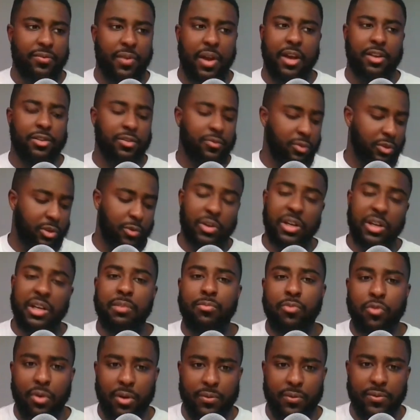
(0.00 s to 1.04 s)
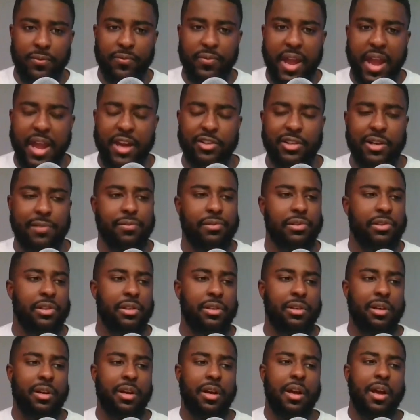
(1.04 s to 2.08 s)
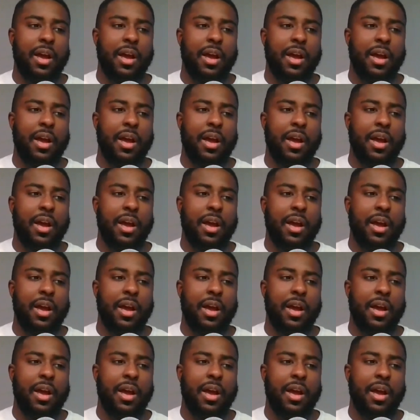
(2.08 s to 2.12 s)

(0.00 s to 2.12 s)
Fans feel like we need to move on from Van Jefferson.